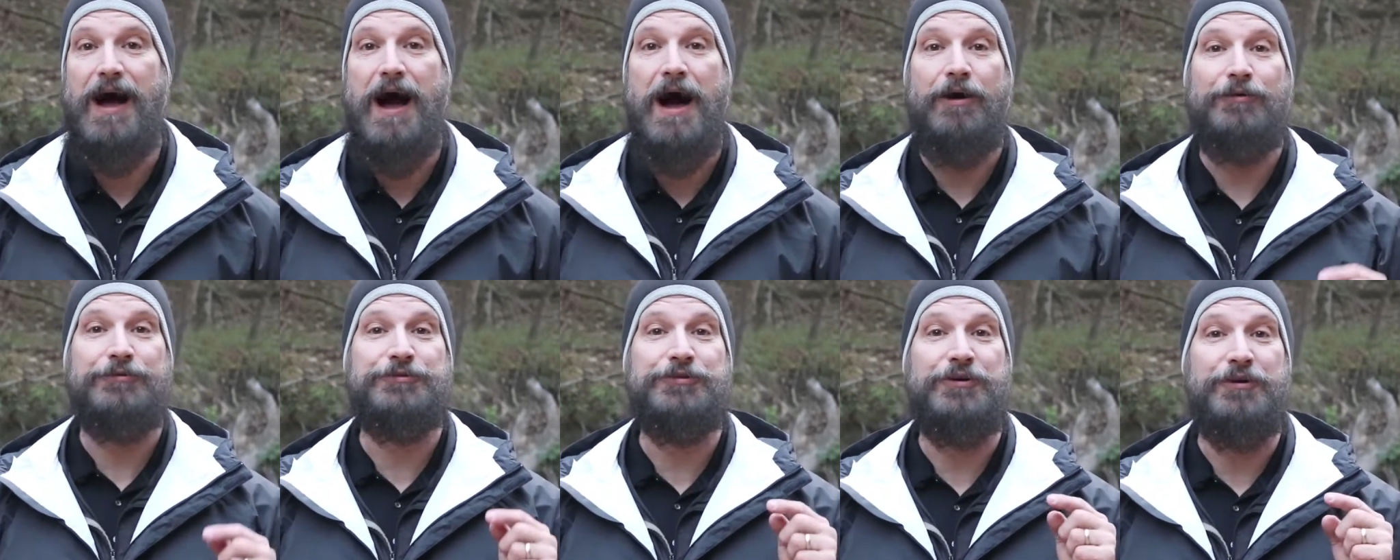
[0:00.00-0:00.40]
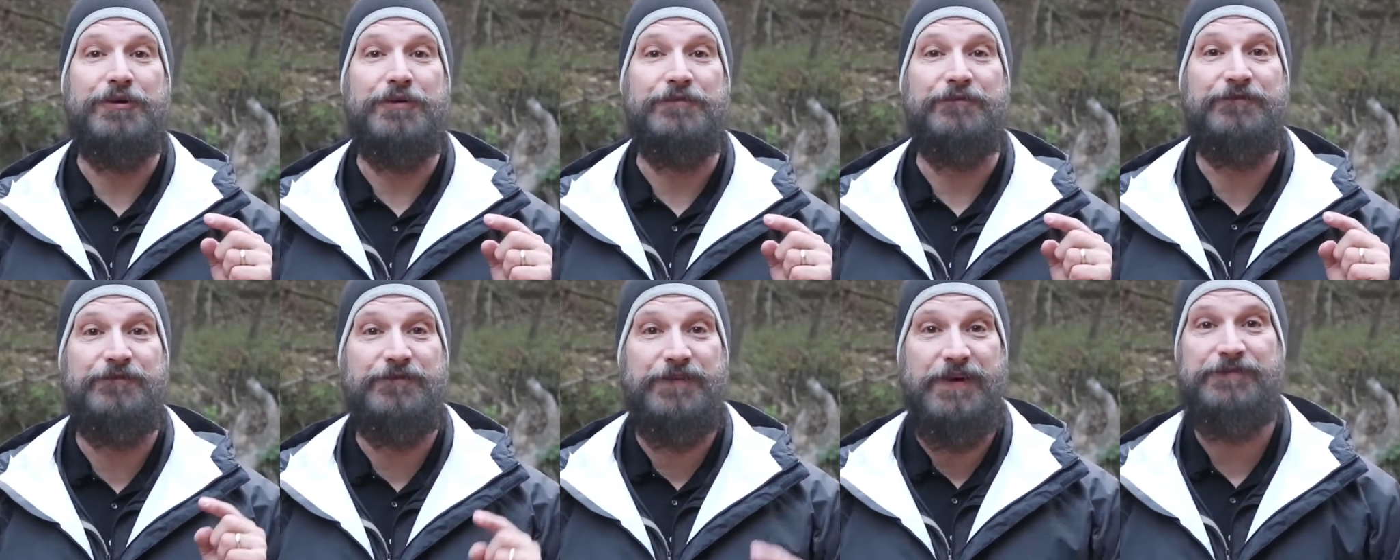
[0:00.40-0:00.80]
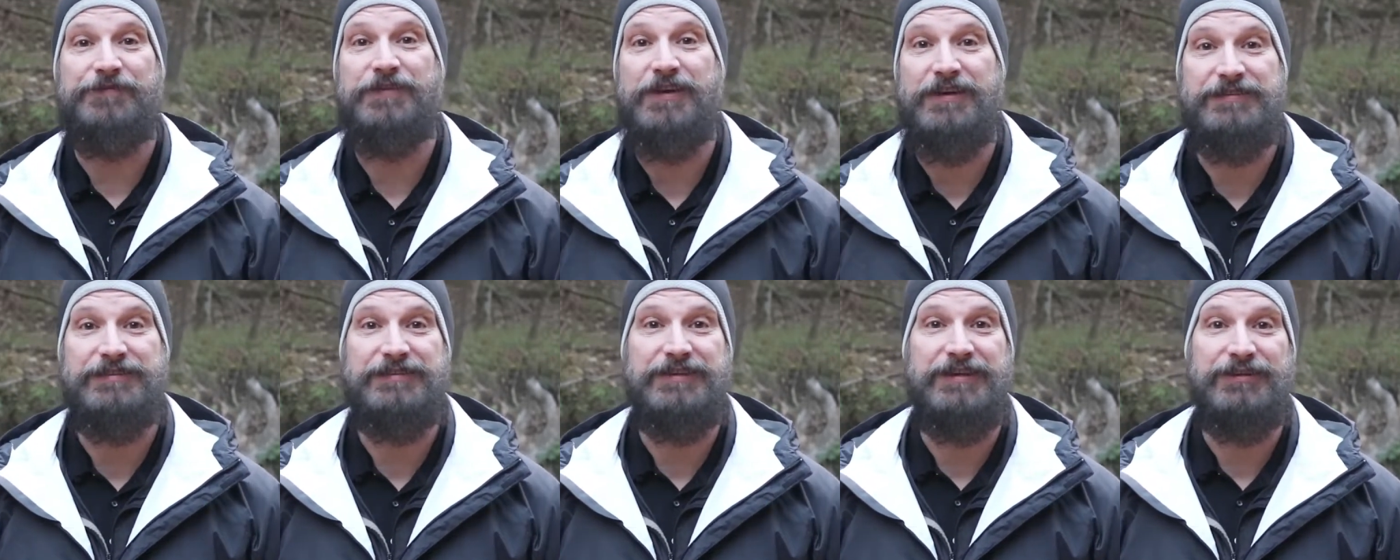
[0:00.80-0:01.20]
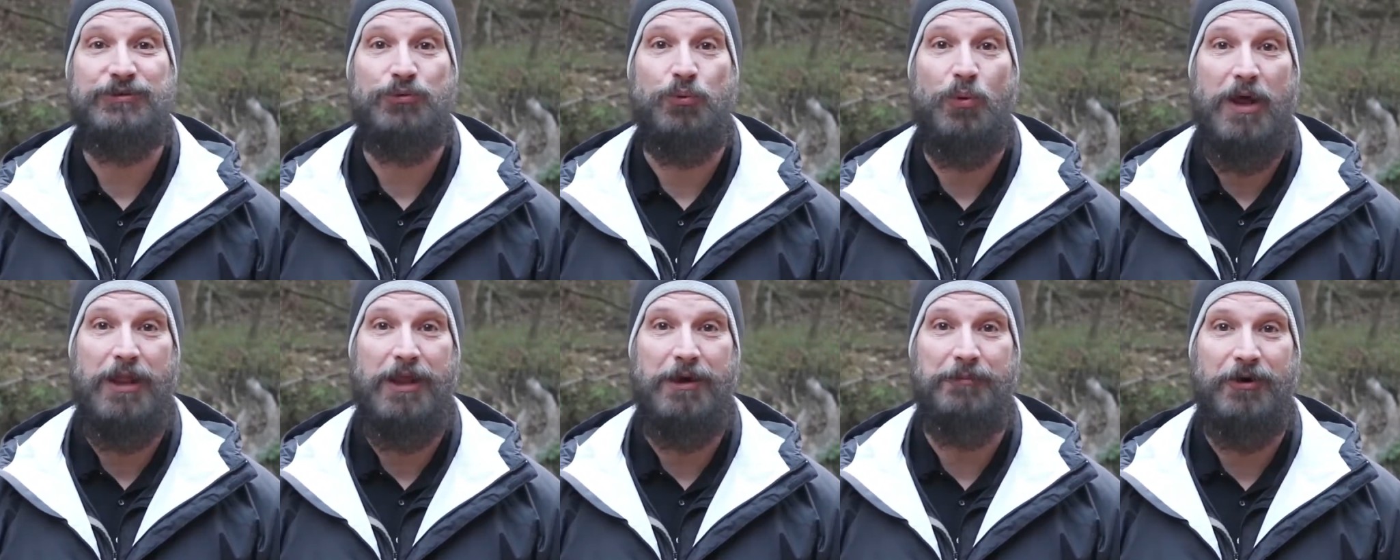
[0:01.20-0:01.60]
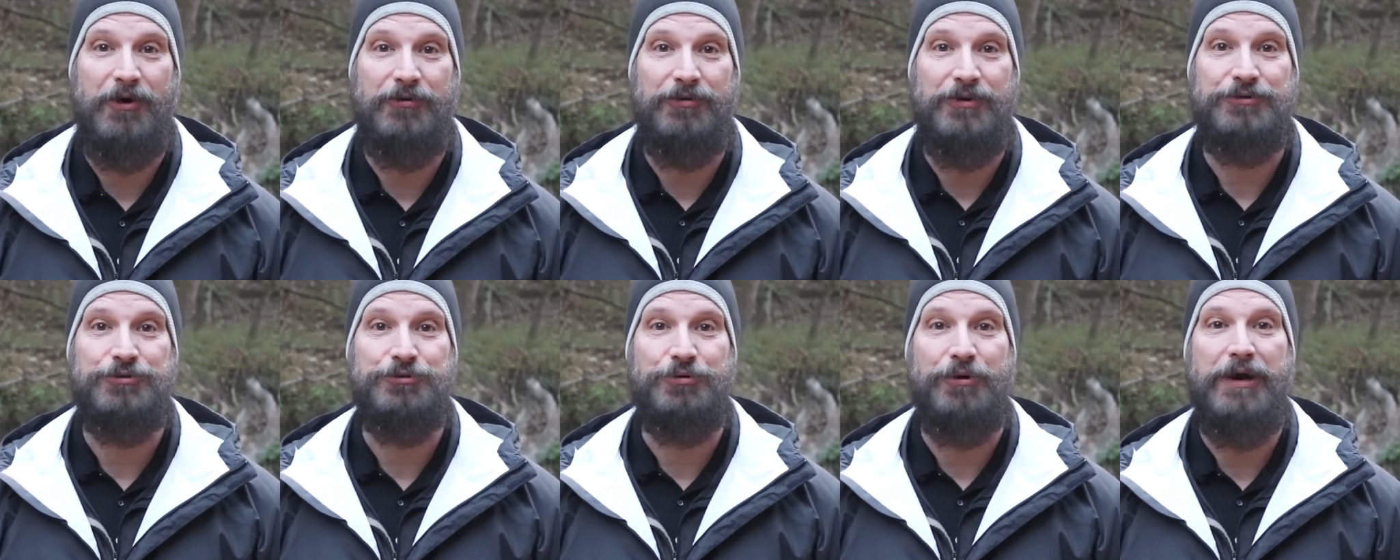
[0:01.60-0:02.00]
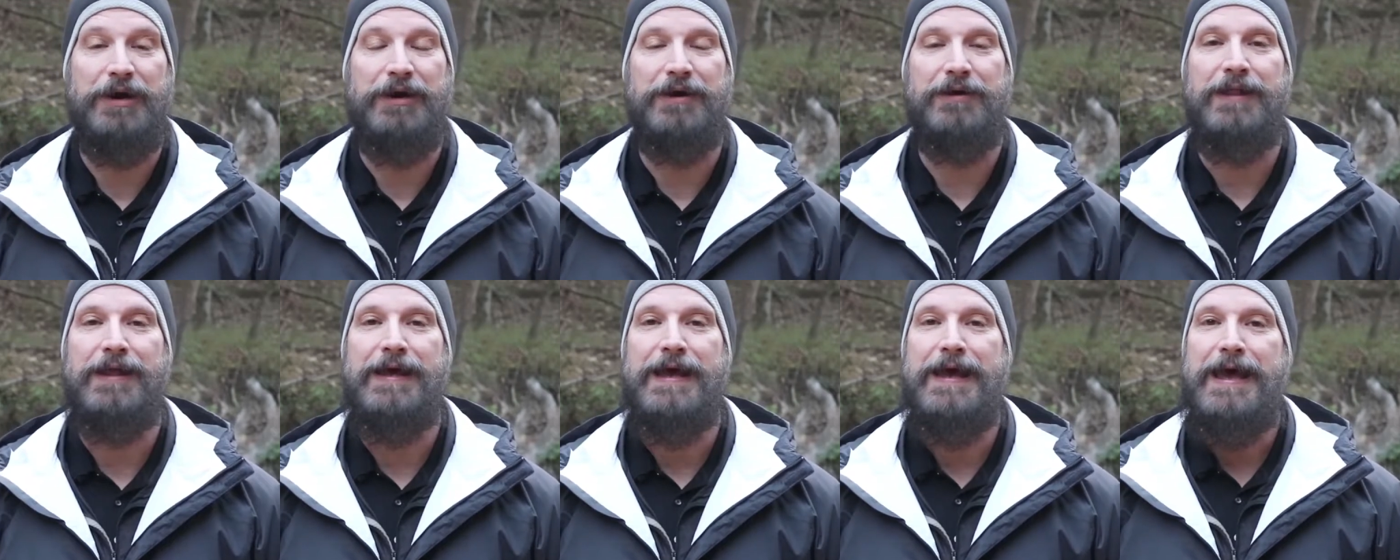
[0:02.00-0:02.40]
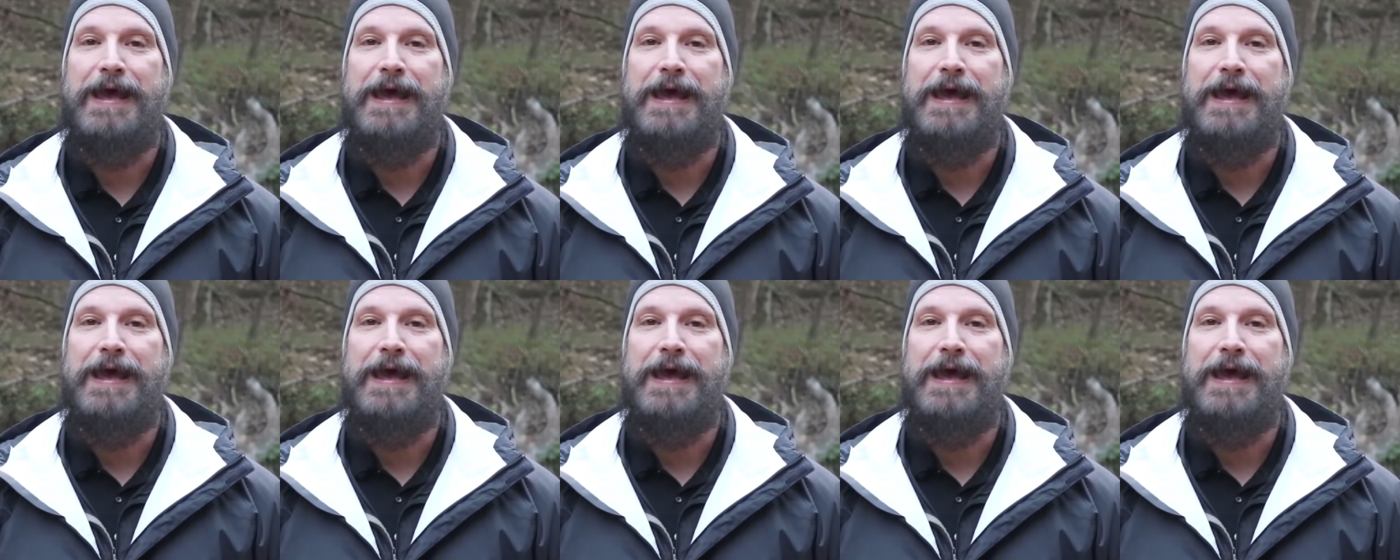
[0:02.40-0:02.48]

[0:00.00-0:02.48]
I'll turn 56 while I'm on the trail,